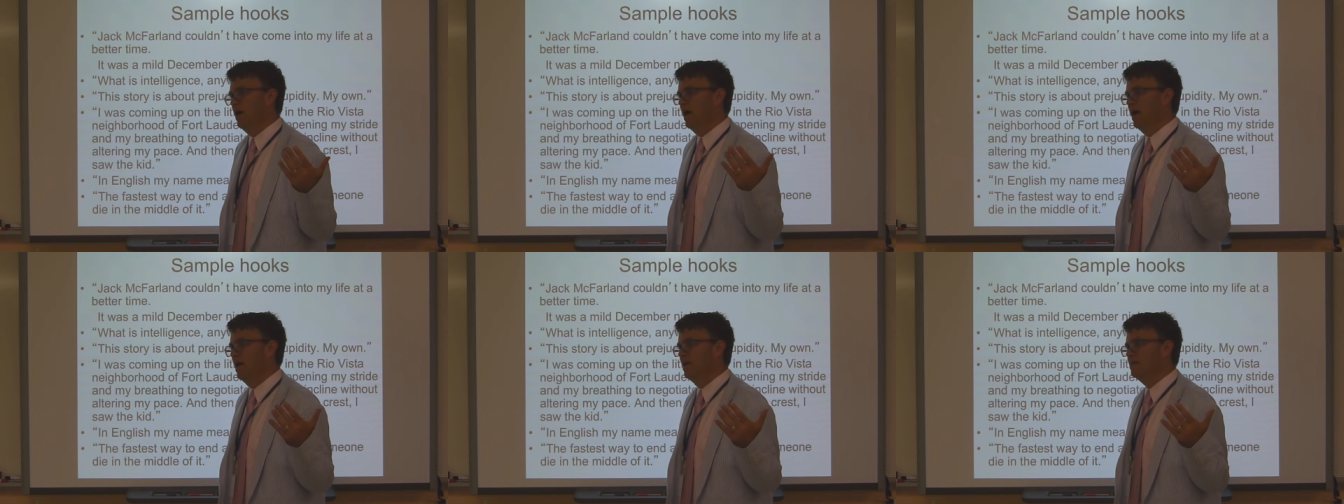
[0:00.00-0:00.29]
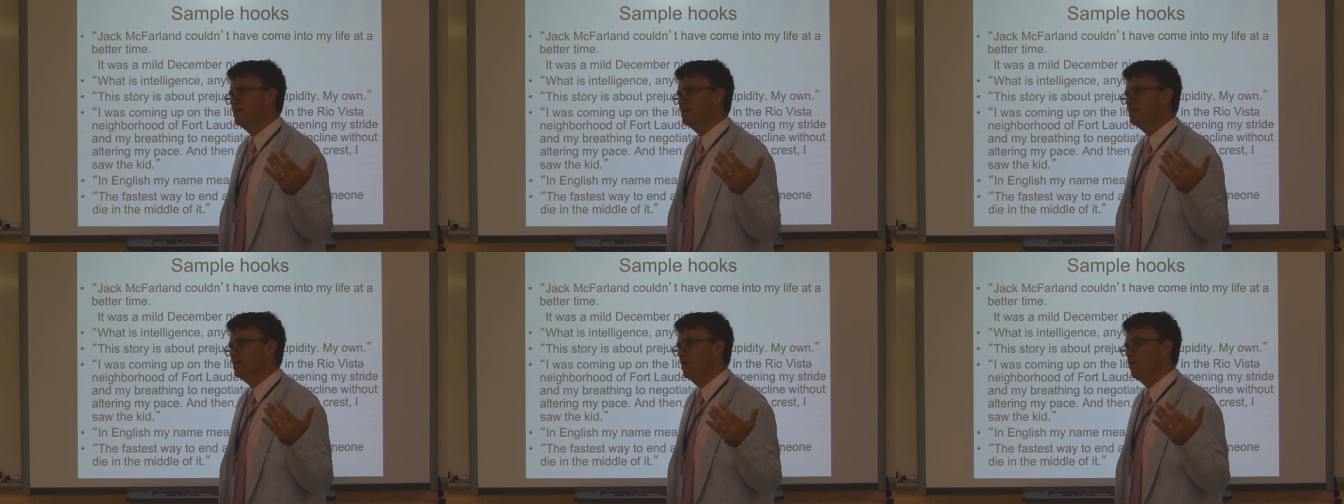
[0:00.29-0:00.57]

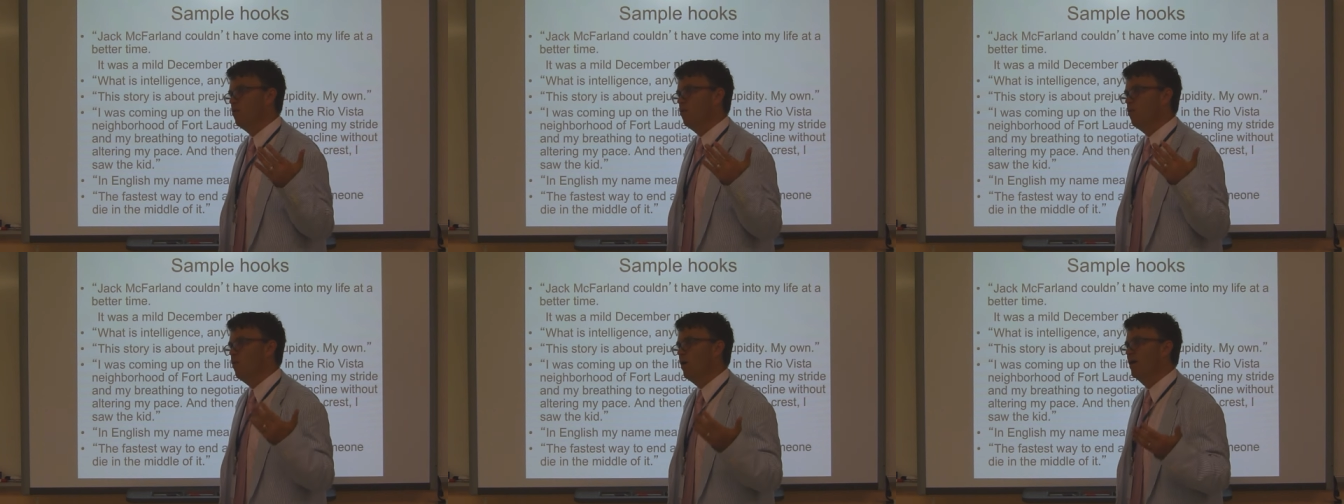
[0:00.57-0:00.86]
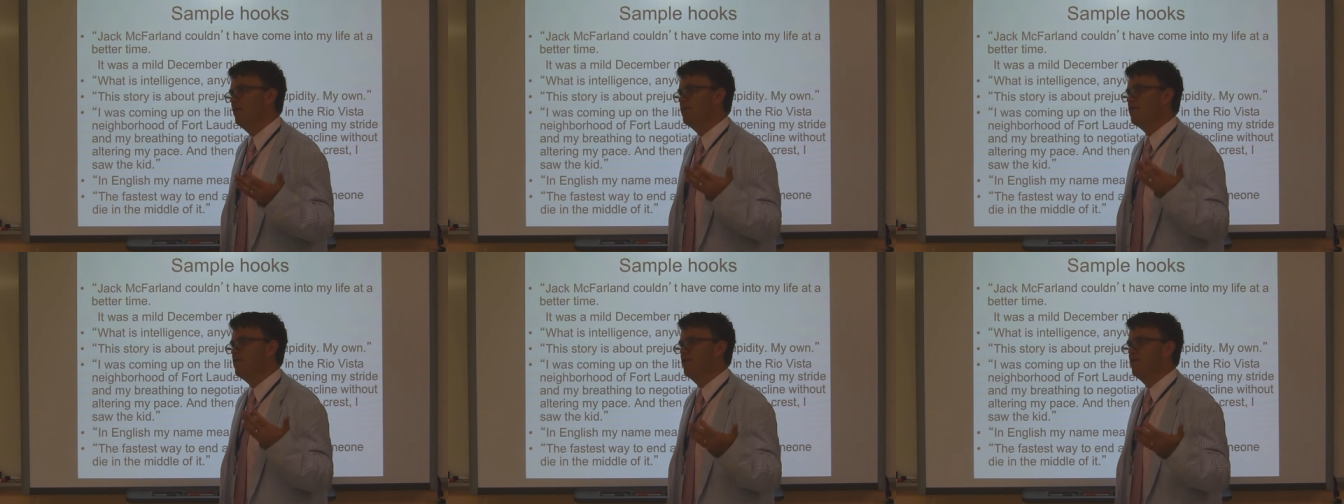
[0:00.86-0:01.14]
and to say
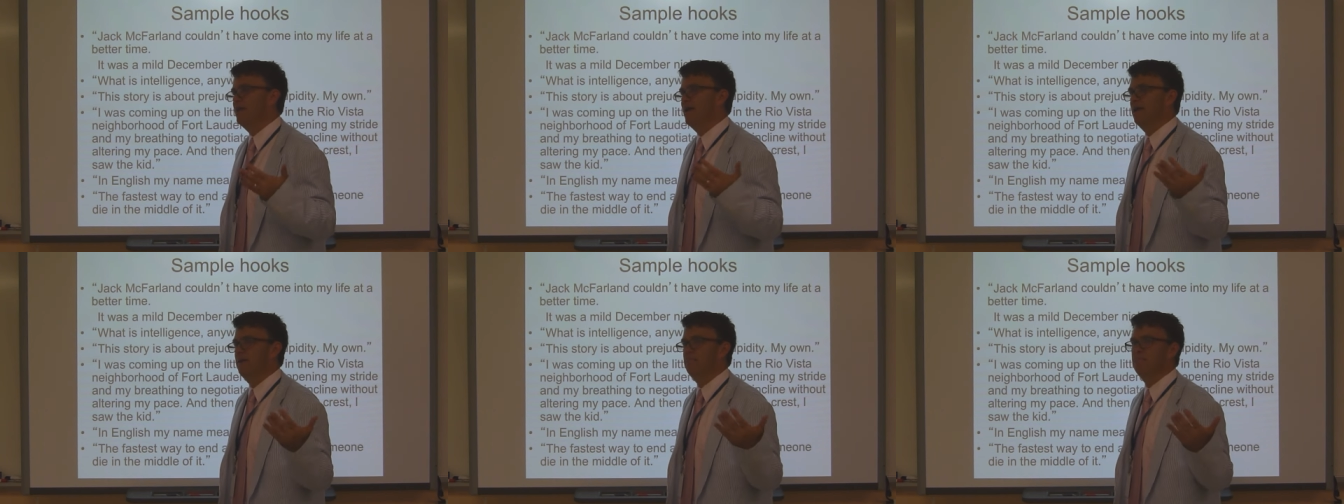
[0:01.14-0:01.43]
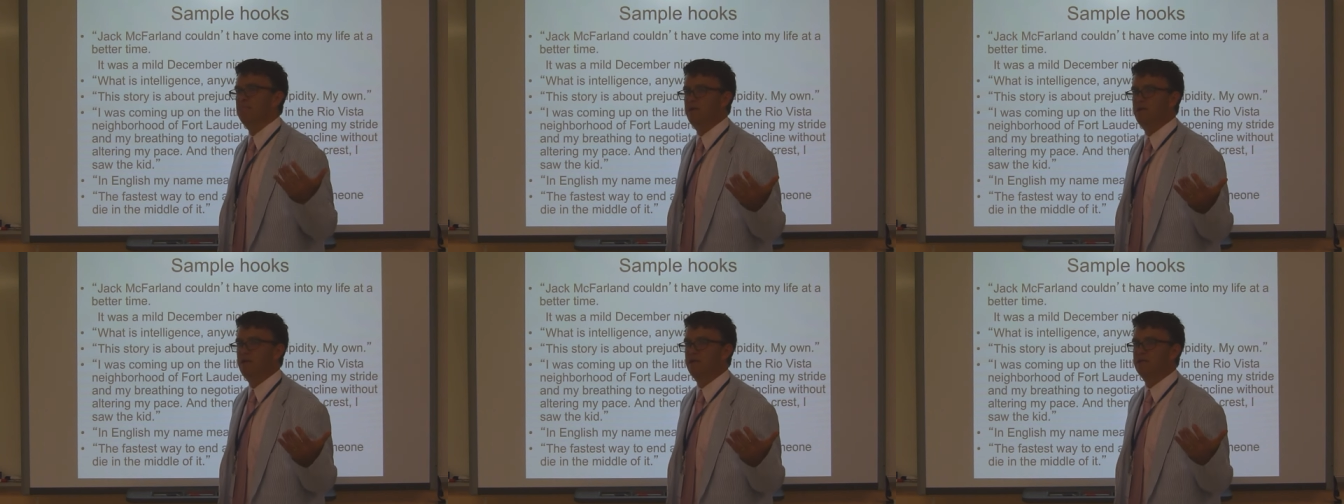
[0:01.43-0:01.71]
what their
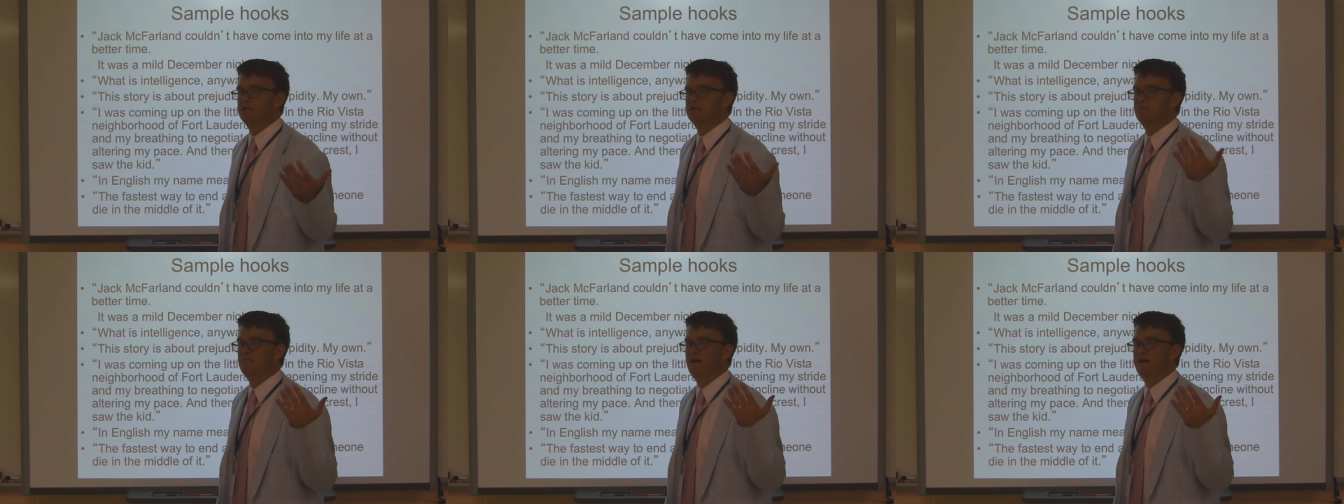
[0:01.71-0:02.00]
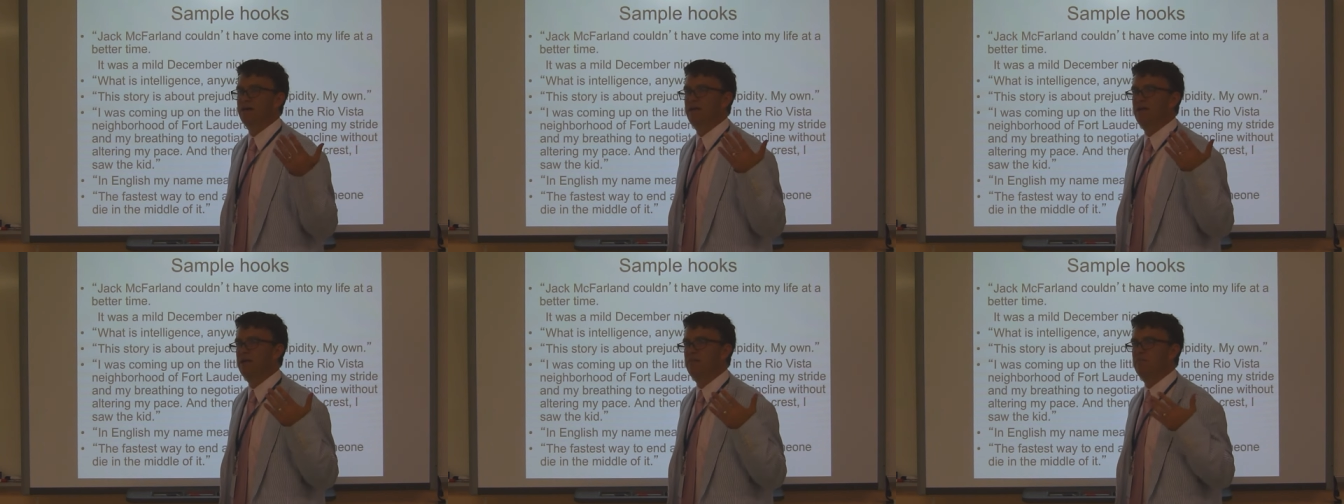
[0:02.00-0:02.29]
name means.
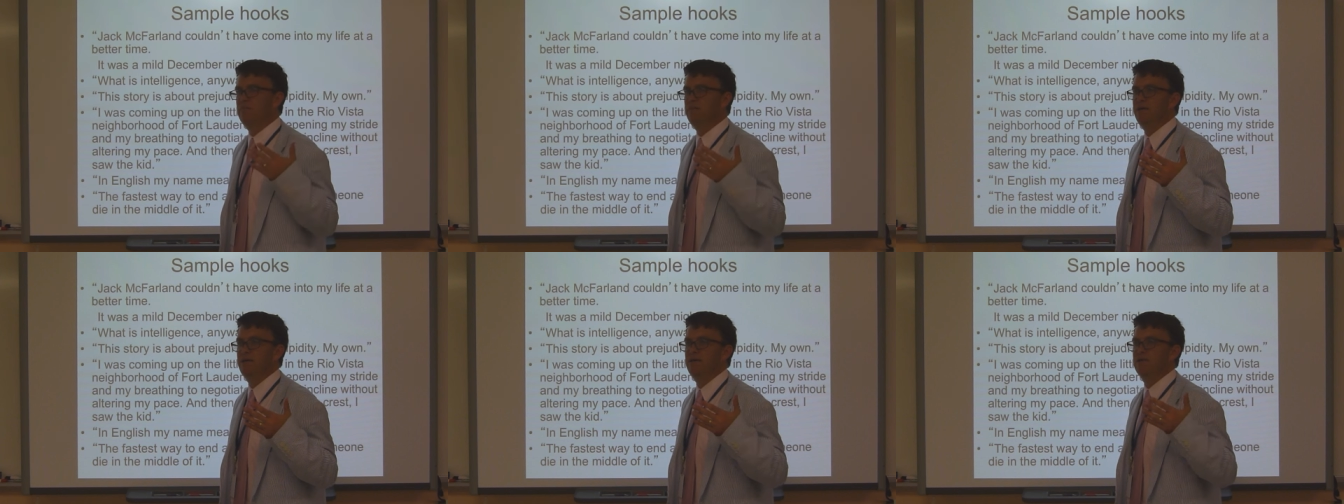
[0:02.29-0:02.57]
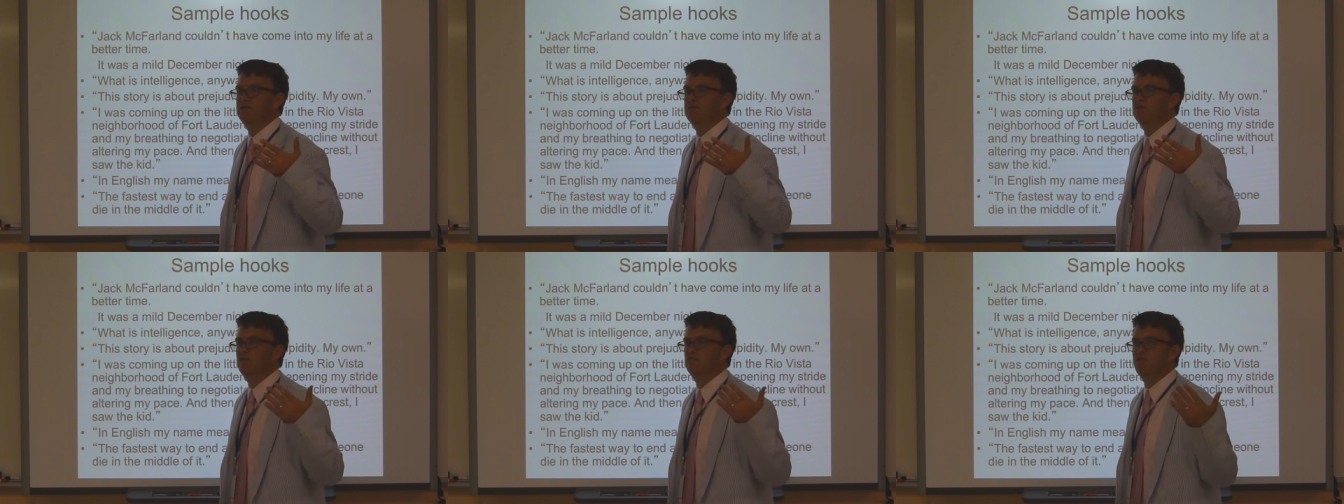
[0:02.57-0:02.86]
My name
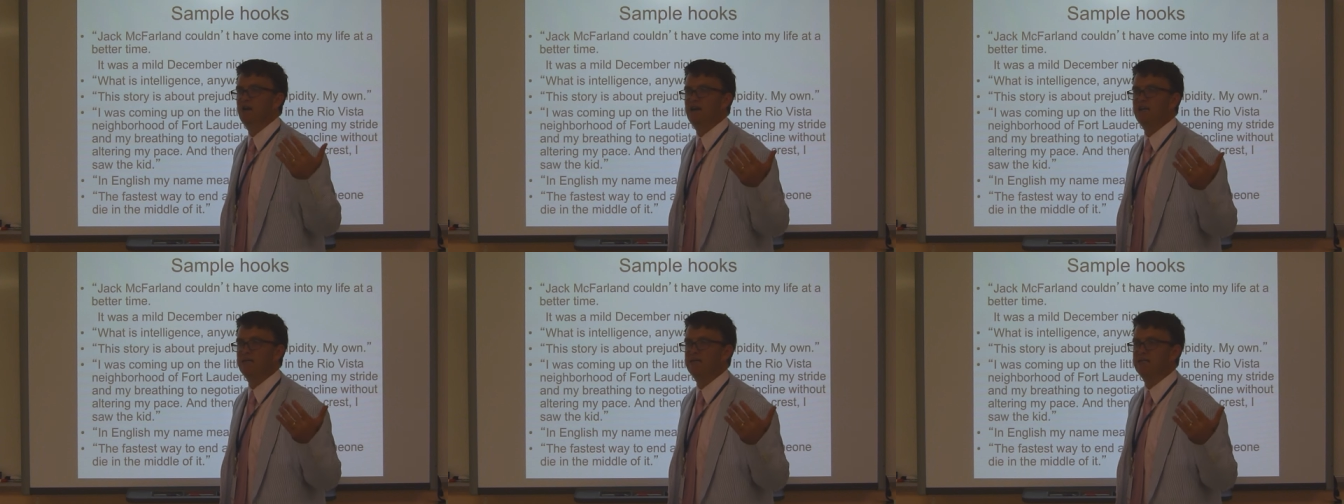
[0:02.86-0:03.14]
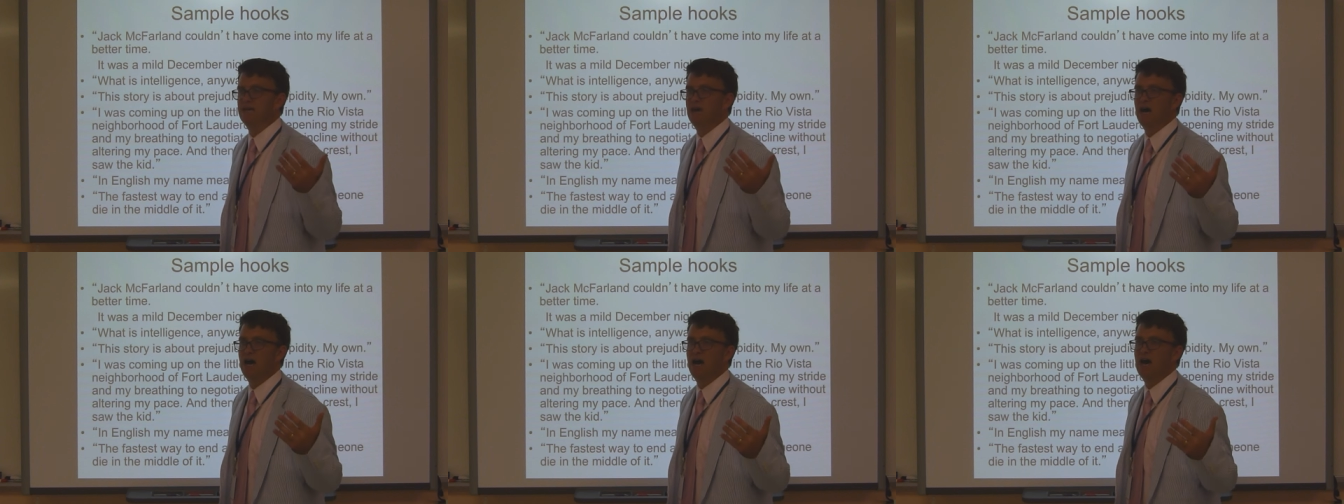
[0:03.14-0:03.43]
means gray
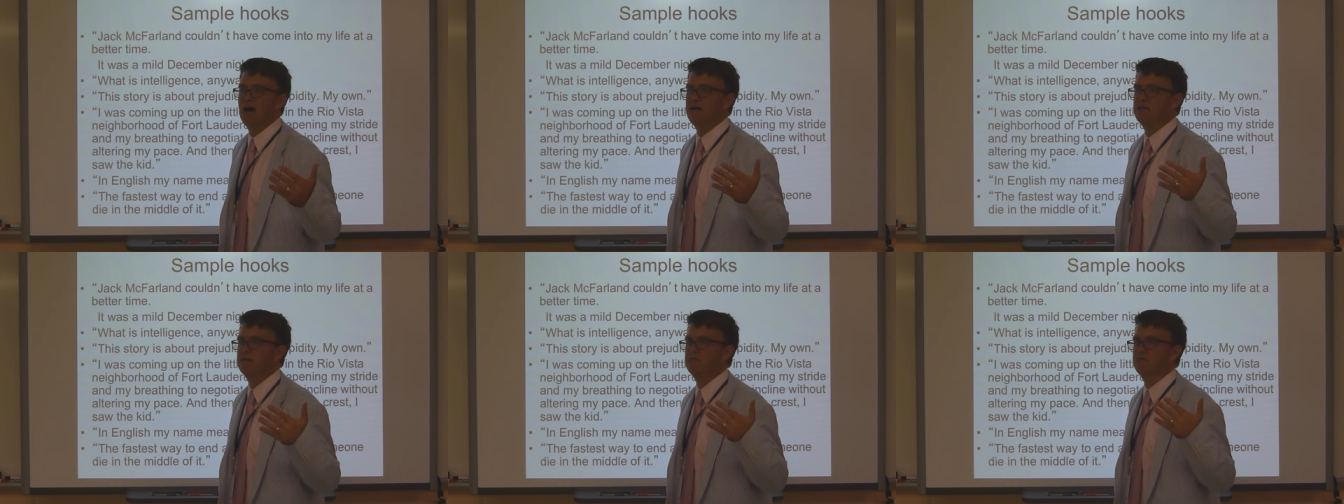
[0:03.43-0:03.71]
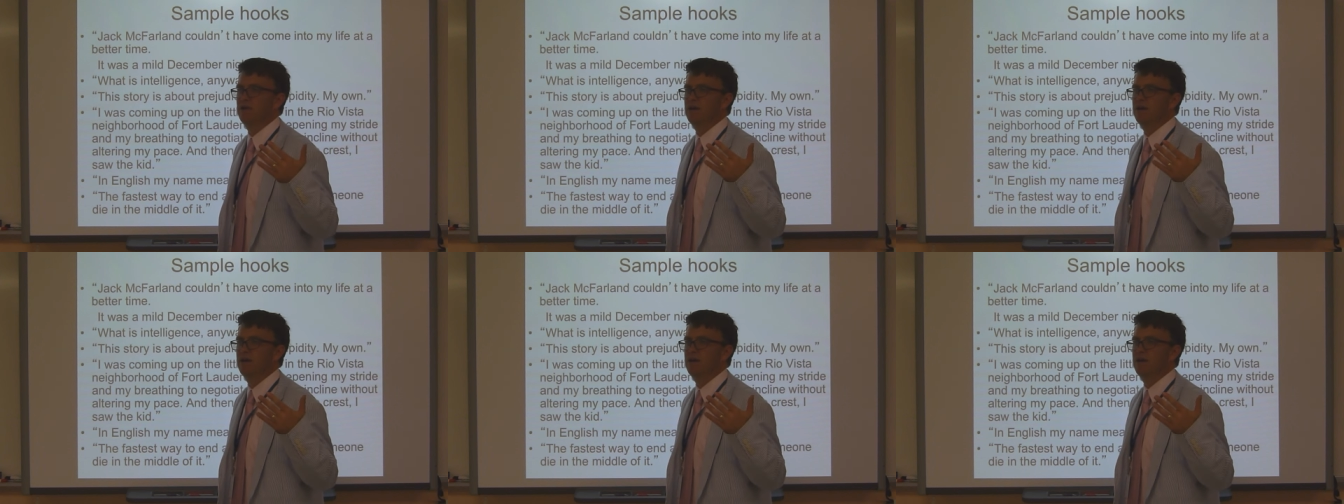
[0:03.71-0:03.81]
skies.